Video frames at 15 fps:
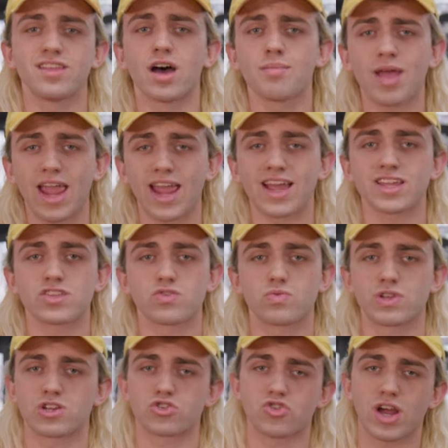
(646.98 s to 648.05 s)
numb hands
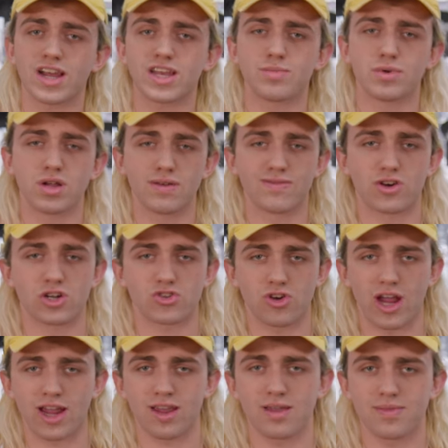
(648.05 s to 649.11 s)
when you're trying to maneuver a
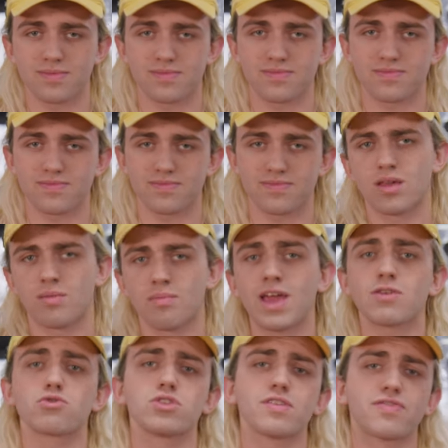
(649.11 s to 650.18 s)
trike.
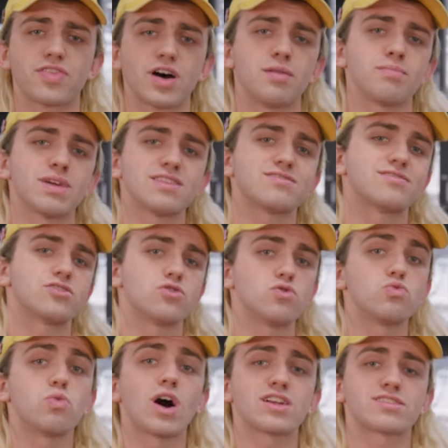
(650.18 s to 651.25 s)
Main rule of thumb is to
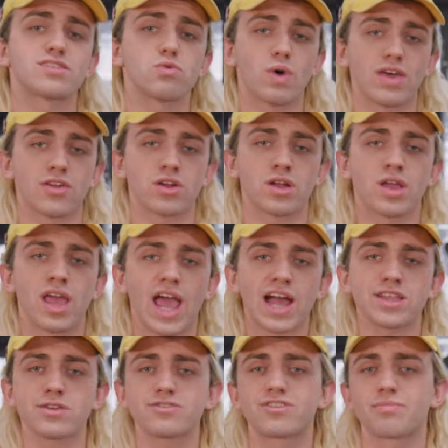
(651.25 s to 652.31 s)
watch the weather
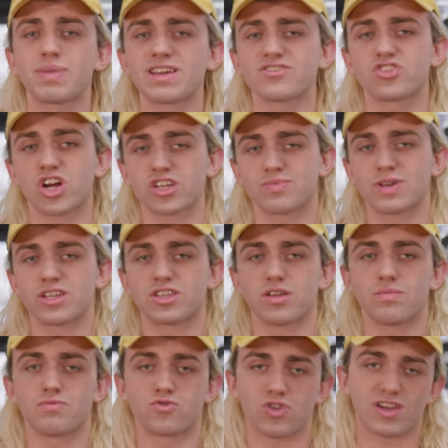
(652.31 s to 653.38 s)
and use your best judgment
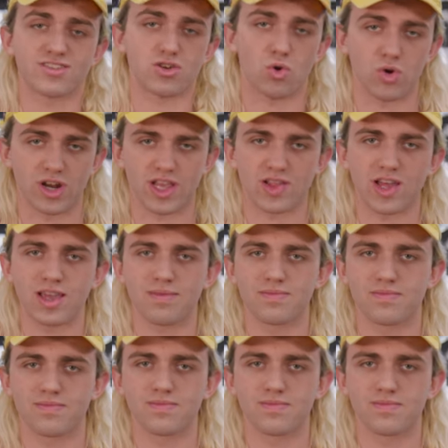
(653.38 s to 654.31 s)
to dress accordingly.